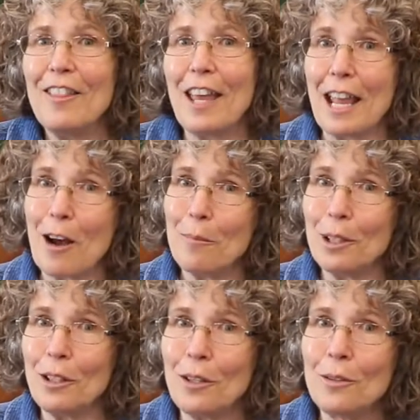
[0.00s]
they help
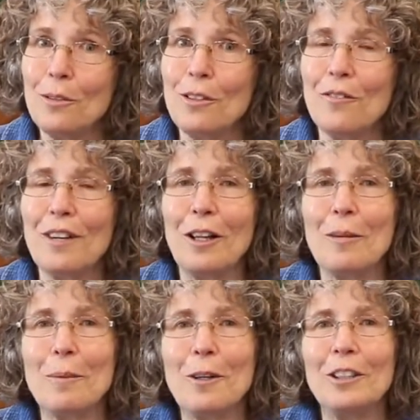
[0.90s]
you
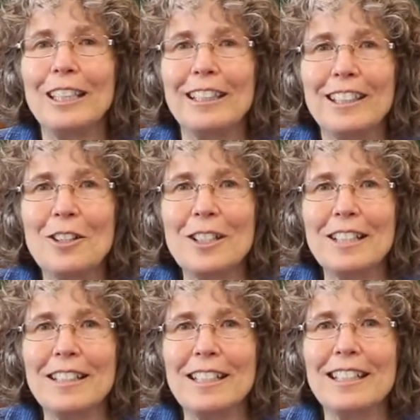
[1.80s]
develop early
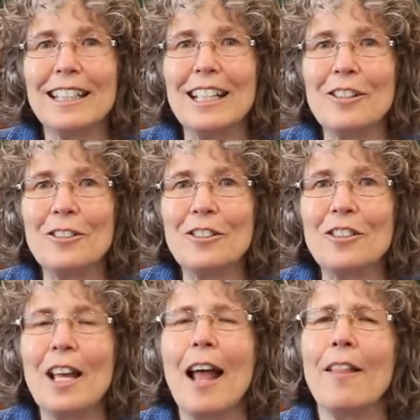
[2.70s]
literacy skills.